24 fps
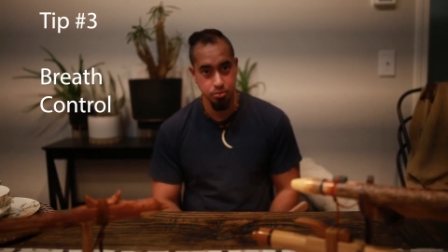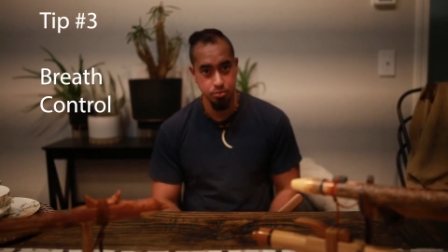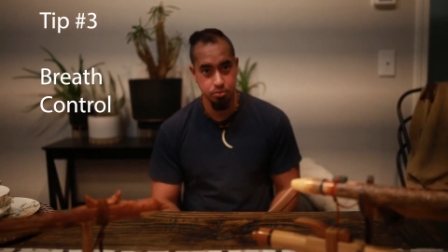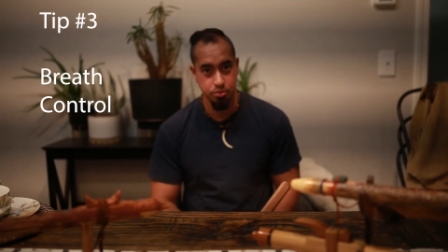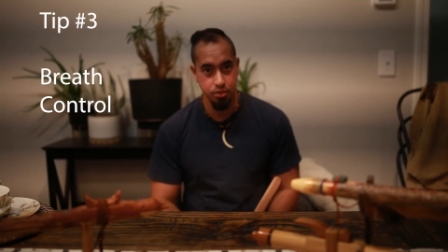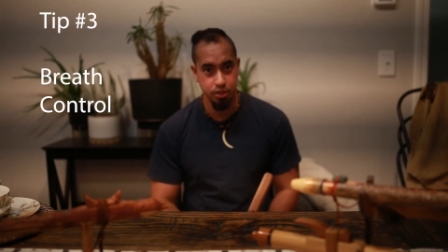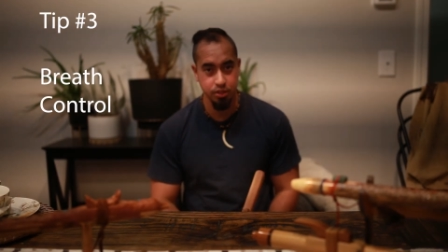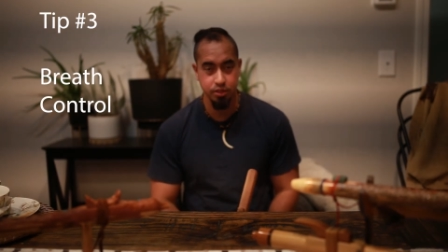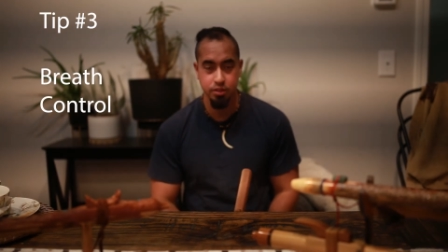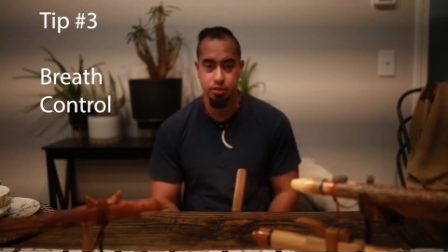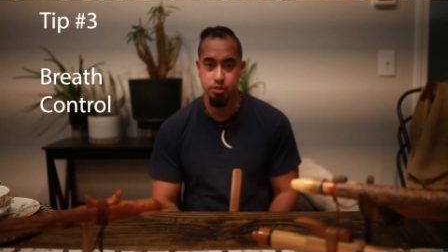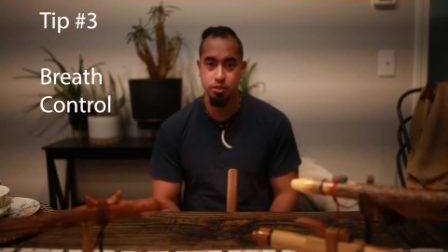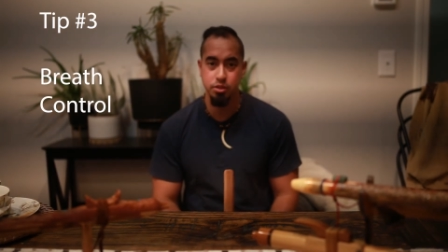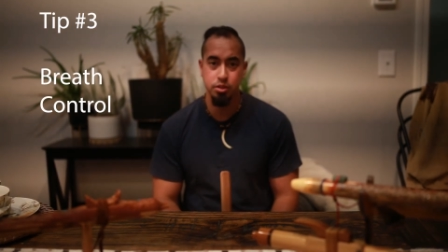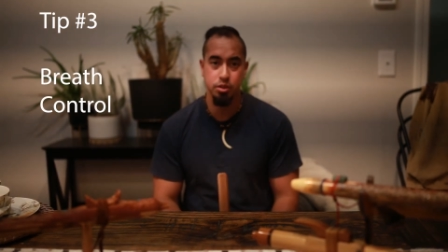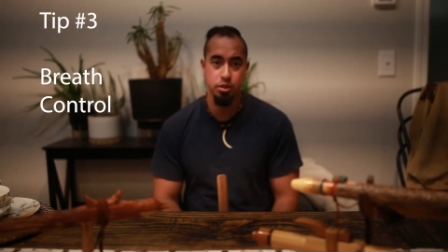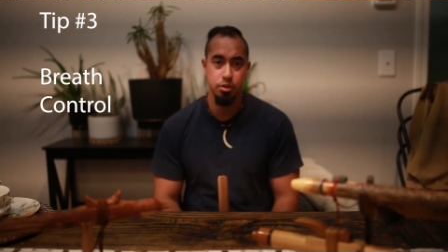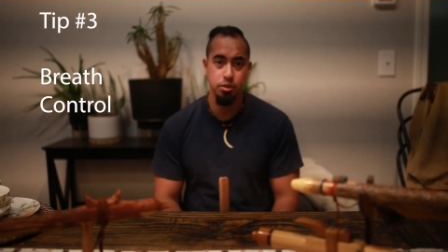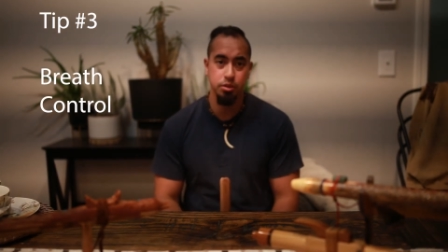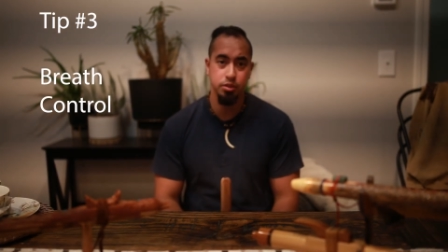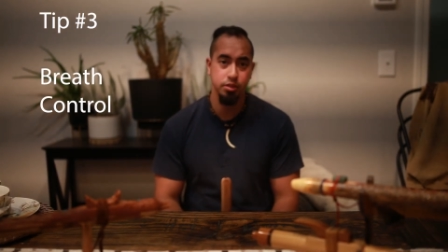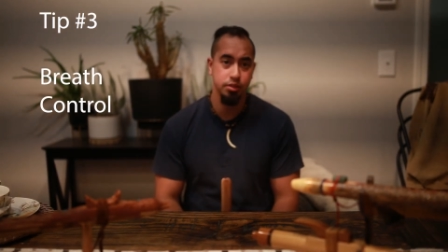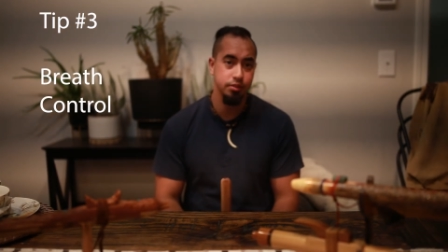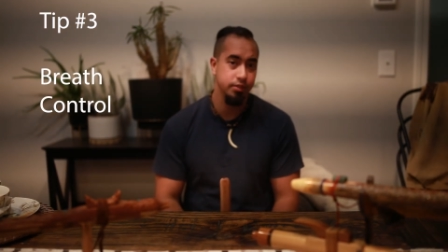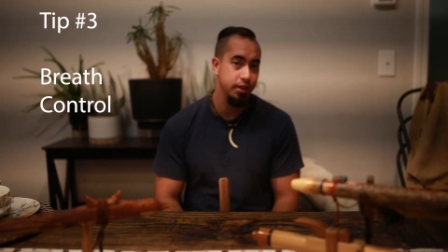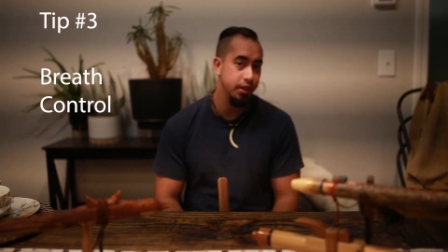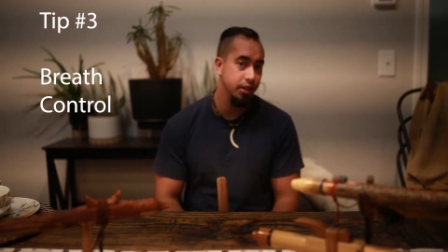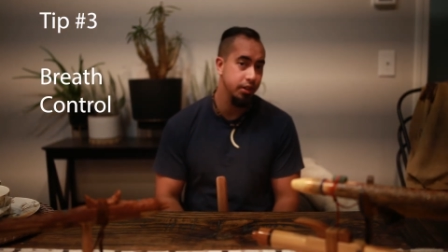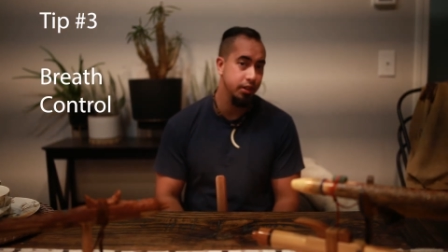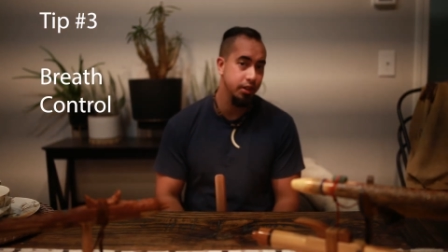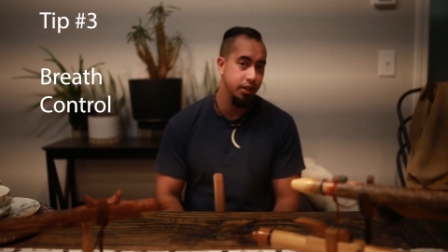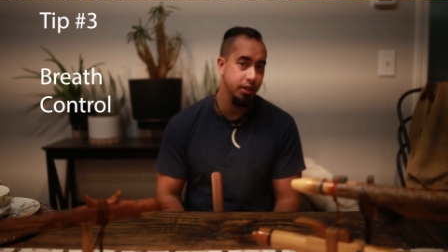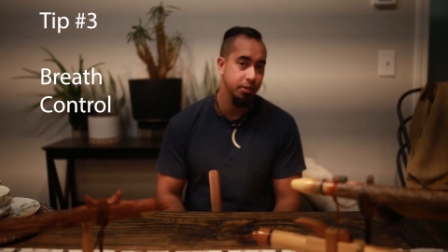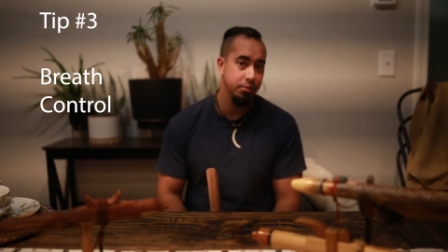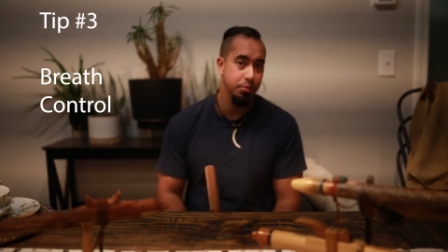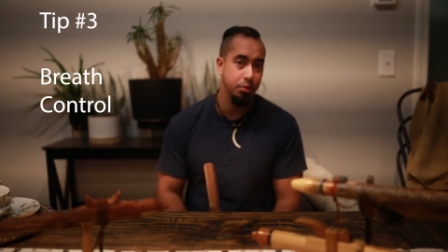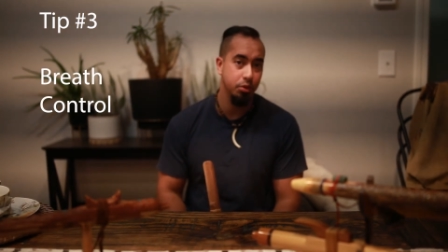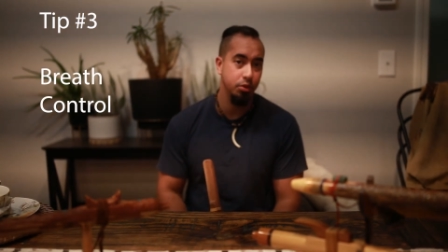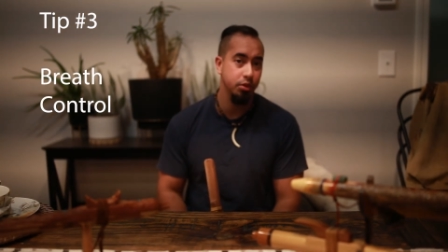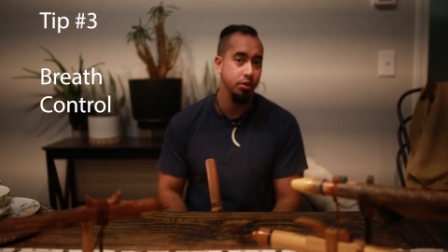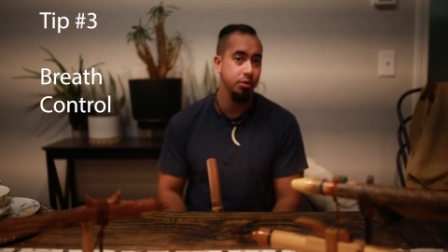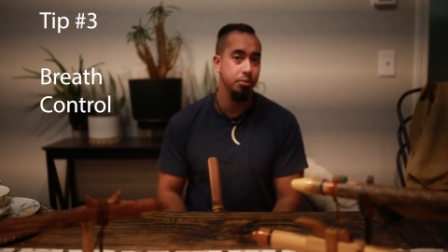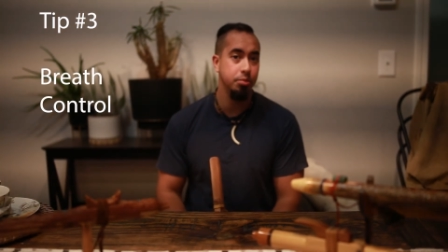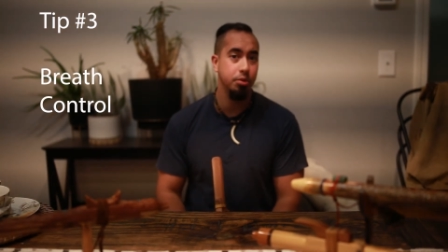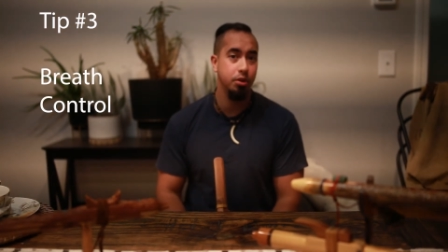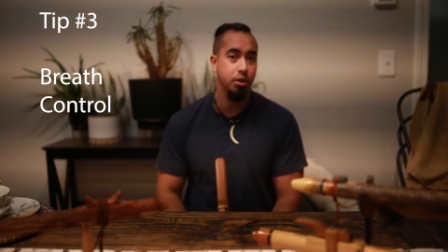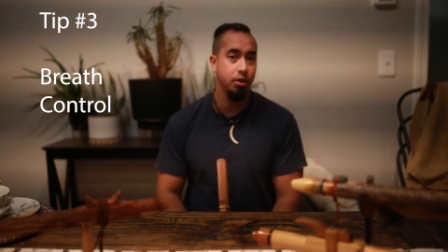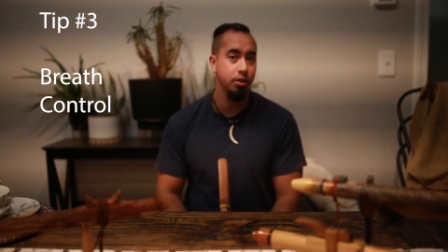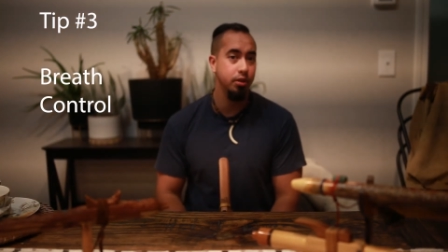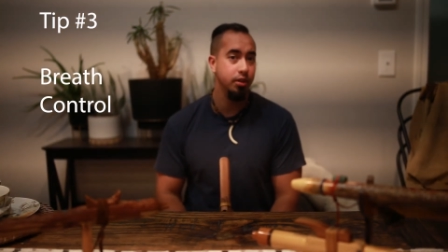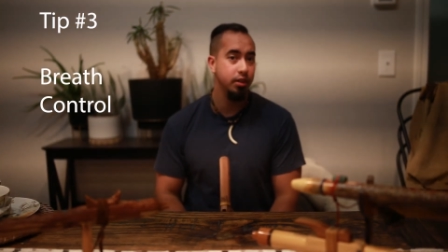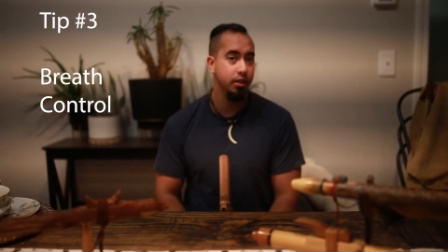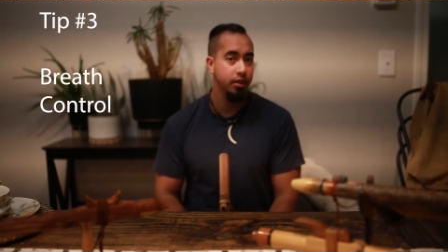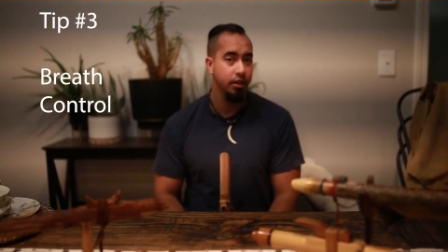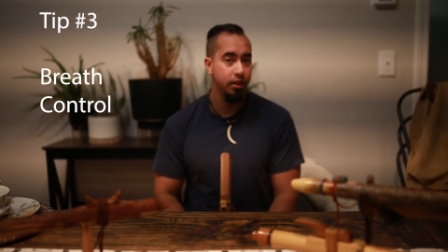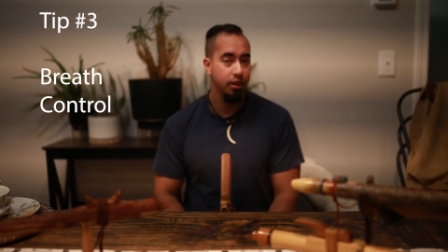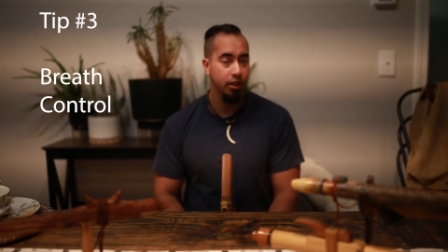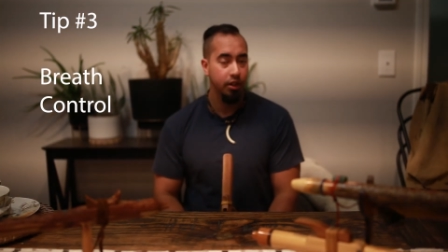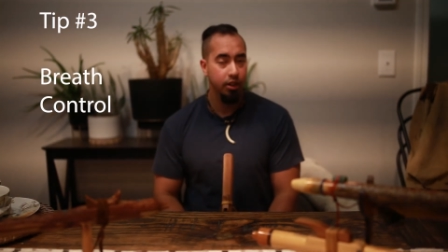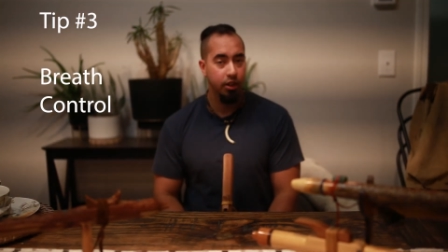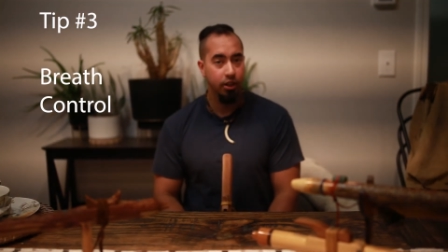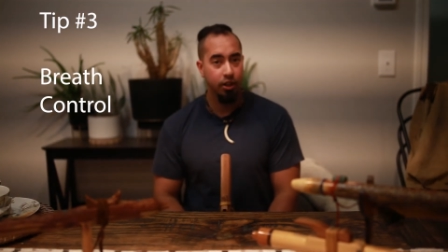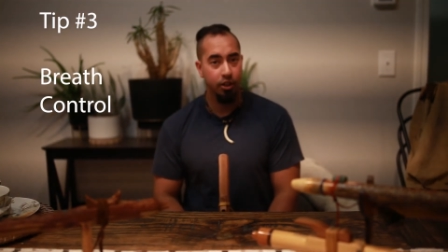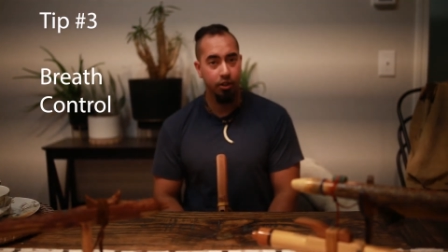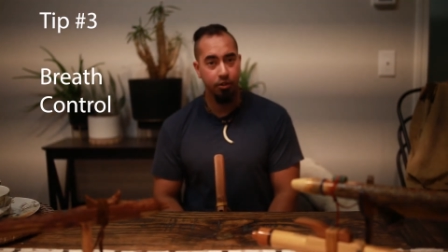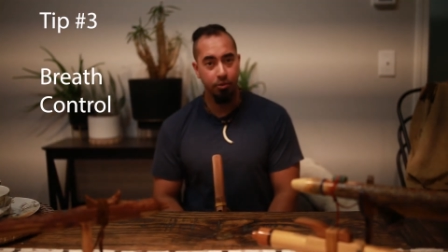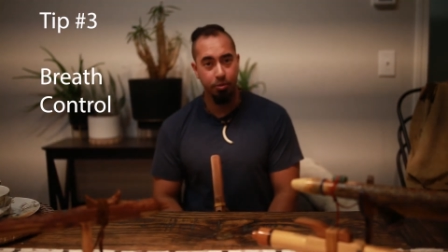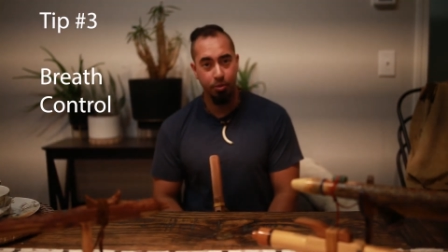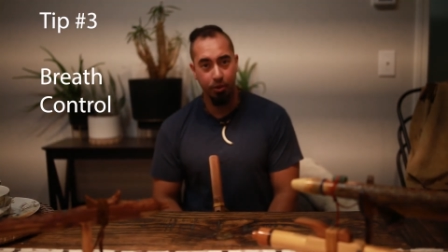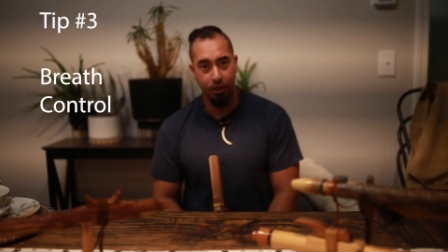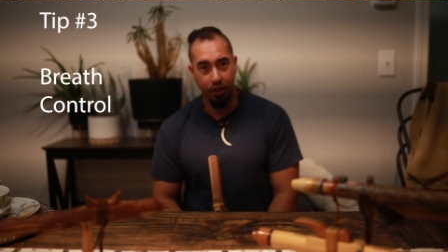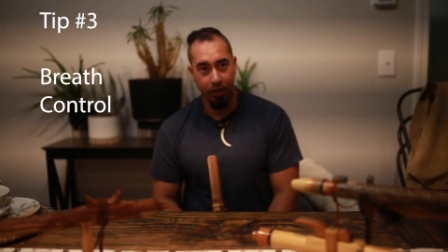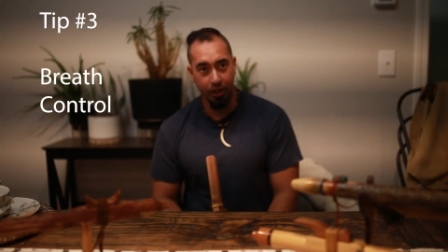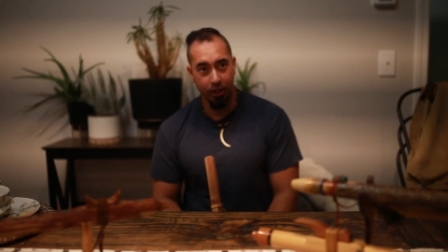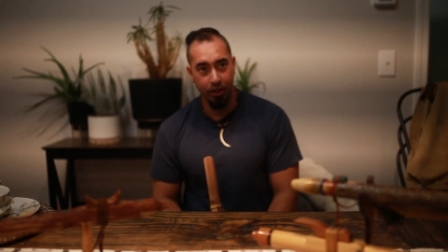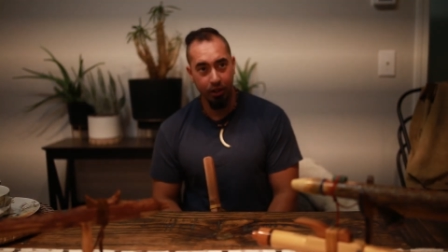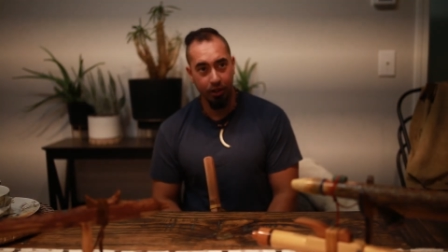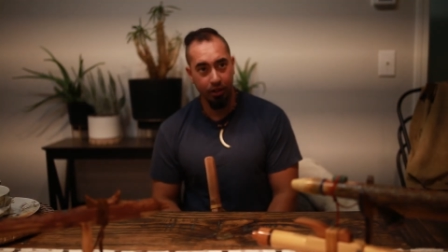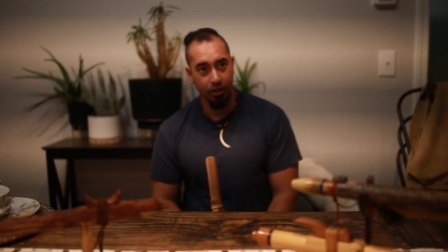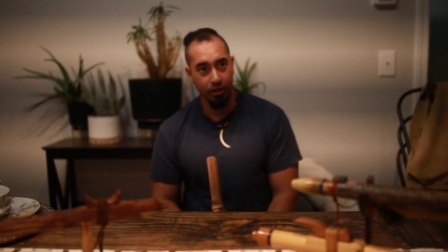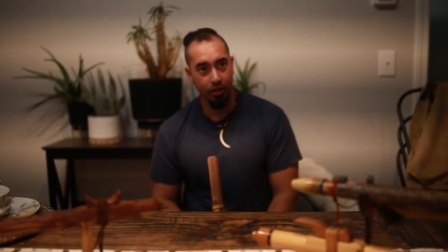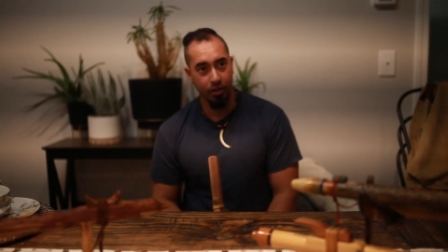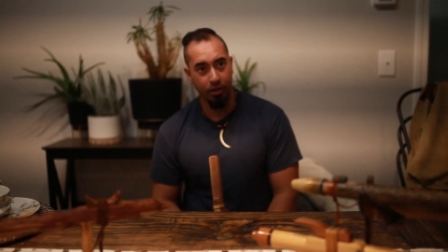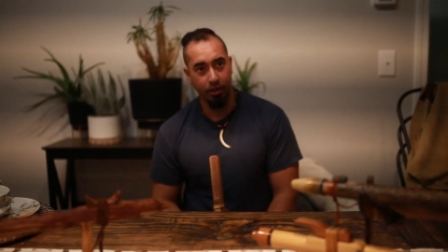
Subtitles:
Breath control is a very important part of playing.